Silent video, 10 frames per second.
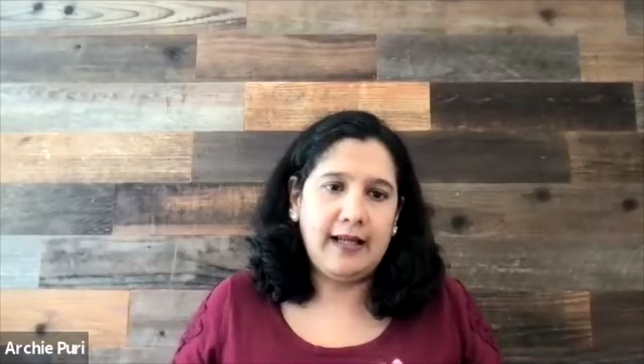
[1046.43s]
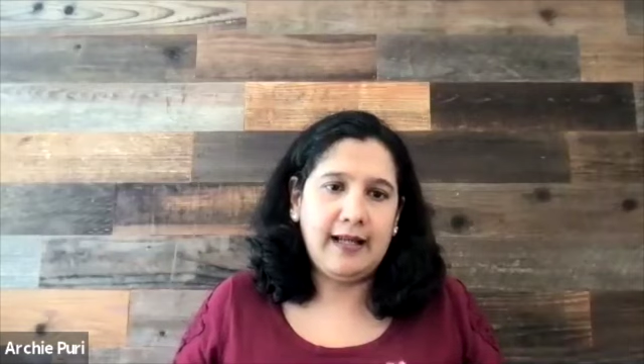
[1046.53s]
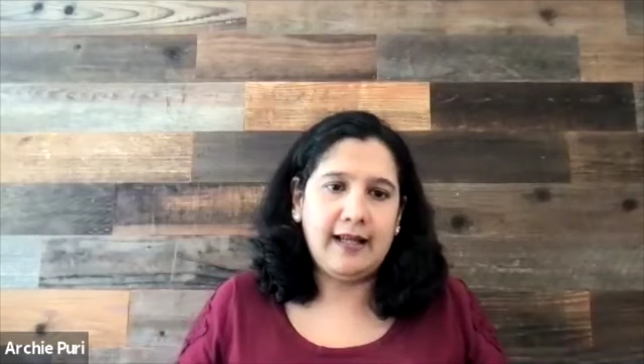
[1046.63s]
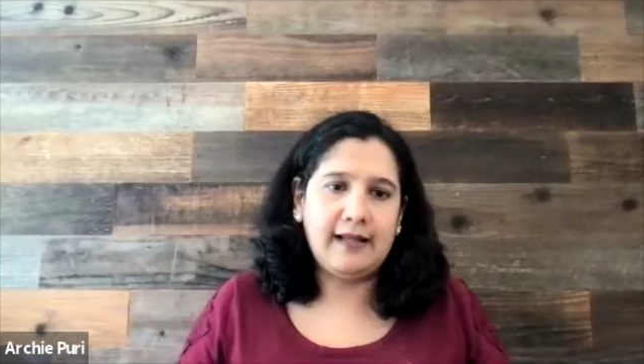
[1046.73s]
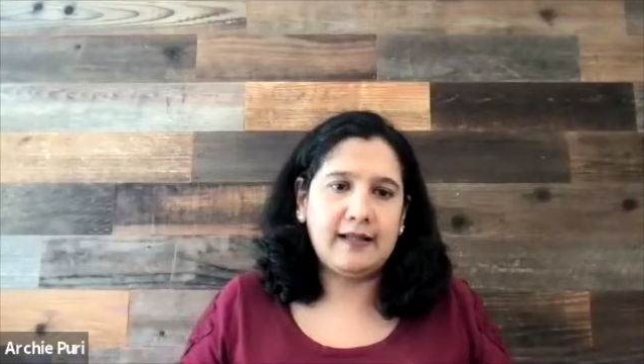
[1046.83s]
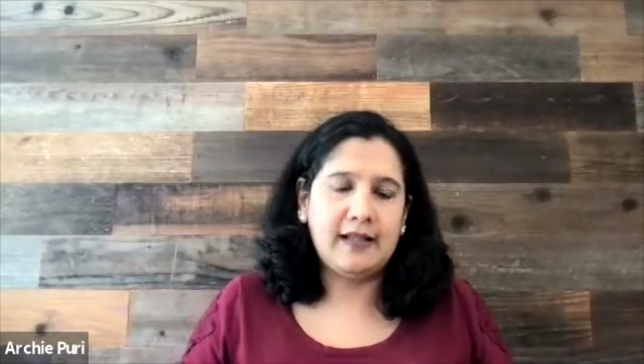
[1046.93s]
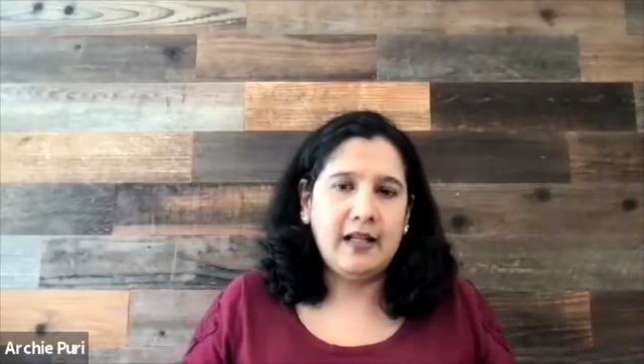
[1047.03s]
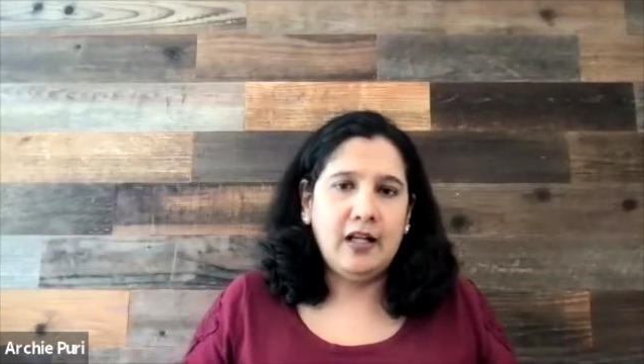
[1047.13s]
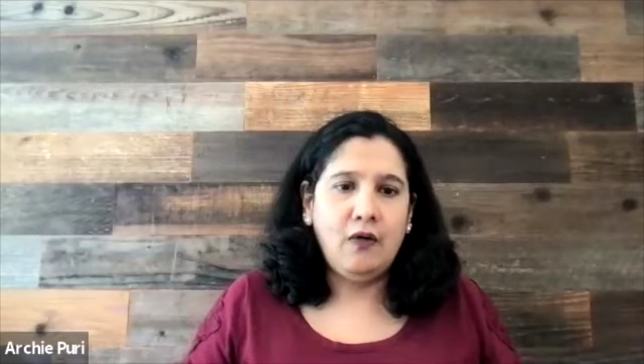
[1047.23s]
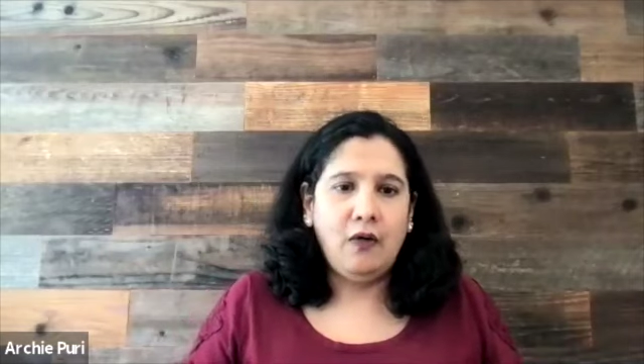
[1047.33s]
And
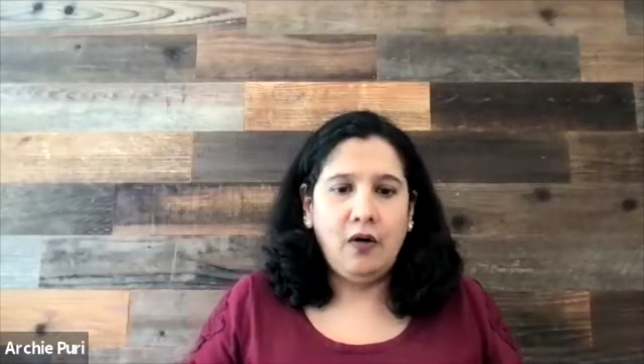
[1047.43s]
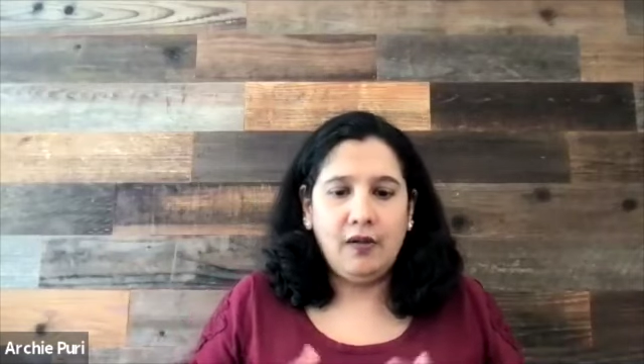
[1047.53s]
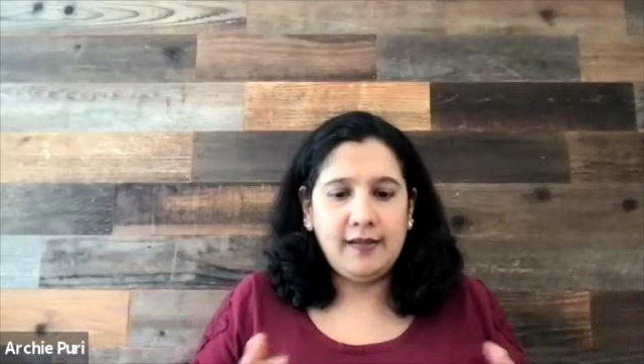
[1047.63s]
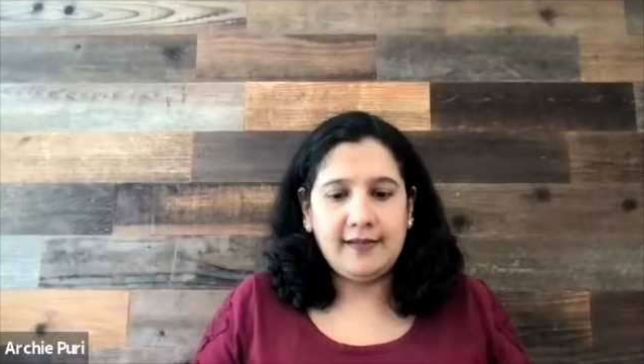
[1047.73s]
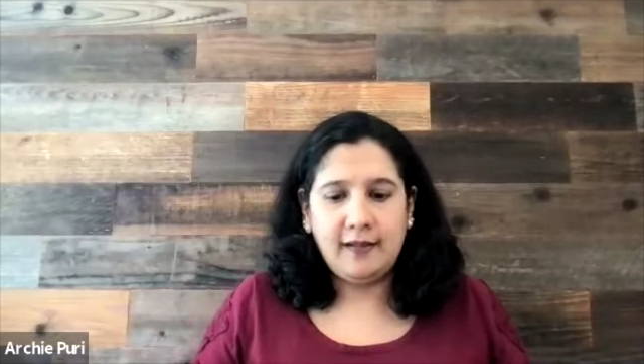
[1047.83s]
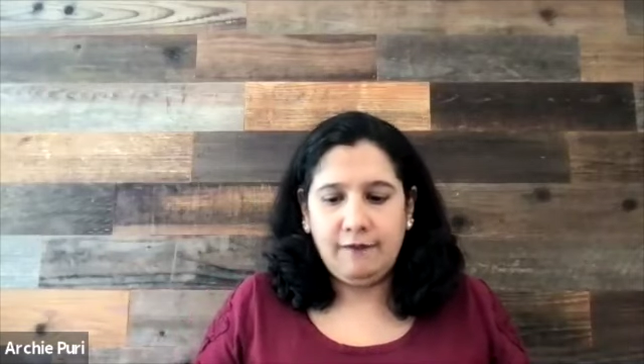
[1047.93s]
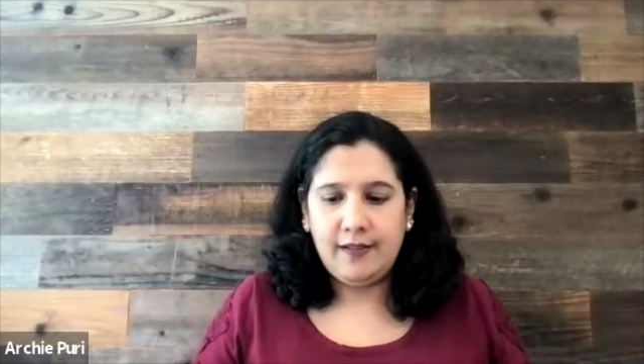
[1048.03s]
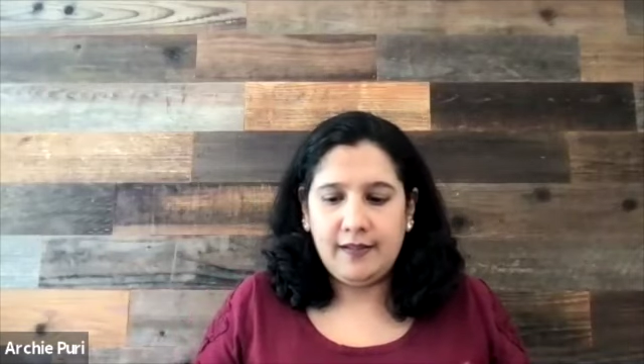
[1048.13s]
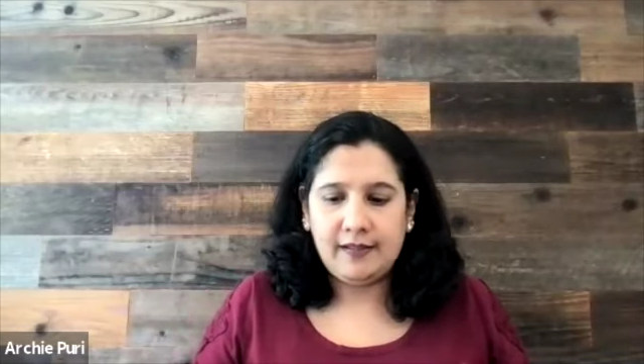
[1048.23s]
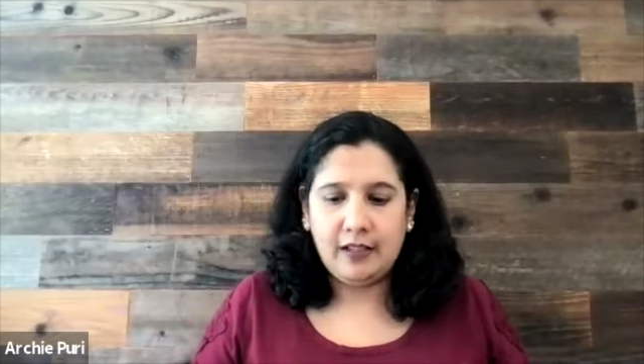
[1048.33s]
on the surface,